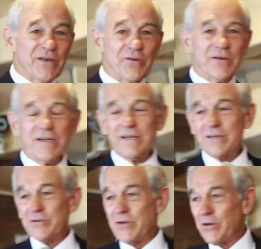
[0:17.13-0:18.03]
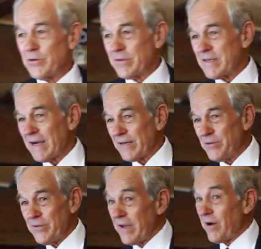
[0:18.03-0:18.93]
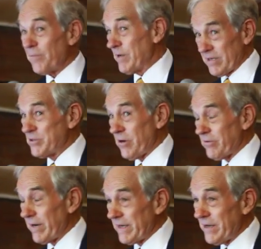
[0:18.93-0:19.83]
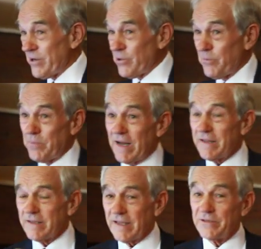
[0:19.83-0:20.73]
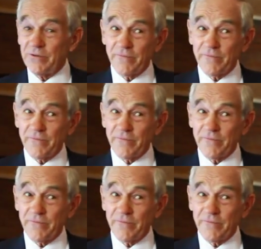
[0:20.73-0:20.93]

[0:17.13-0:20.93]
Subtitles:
you need to know exactly who they are because you already know, but I think they do a